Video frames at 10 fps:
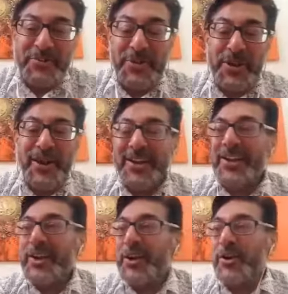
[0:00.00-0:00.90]
Or,
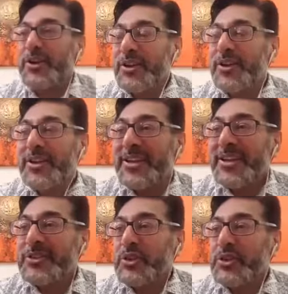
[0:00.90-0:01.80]
or,
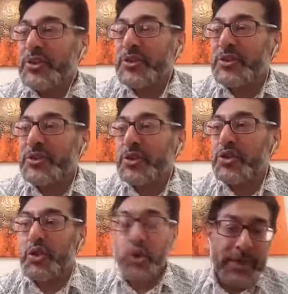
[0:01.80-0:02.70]
so, so, so, so,
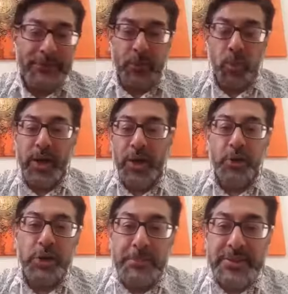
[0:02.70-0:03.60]
you, so you never work
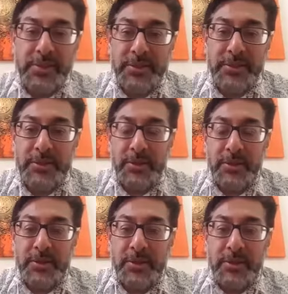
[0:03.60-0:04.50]
on your business.
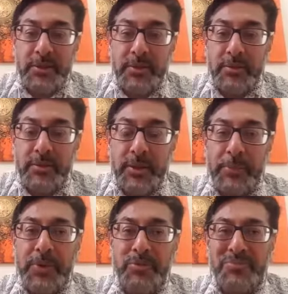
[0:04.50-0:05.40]

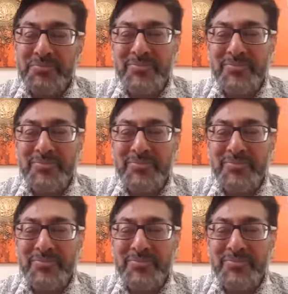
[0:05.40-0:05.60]
I mean,